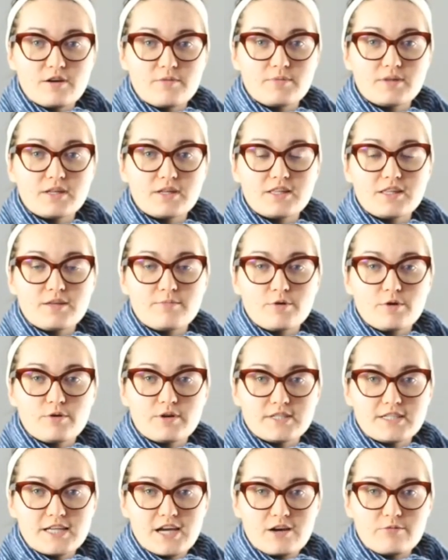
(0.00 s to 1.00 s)
completely
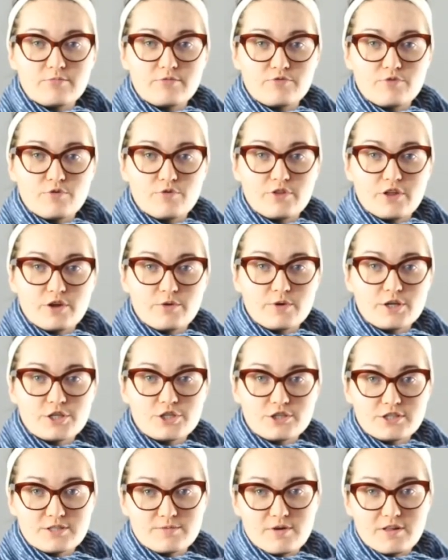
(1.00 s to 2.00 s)
broken down before they
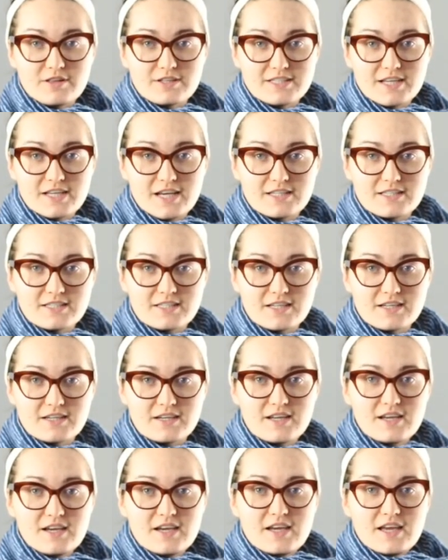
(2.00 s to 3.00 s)
reach the small intestine,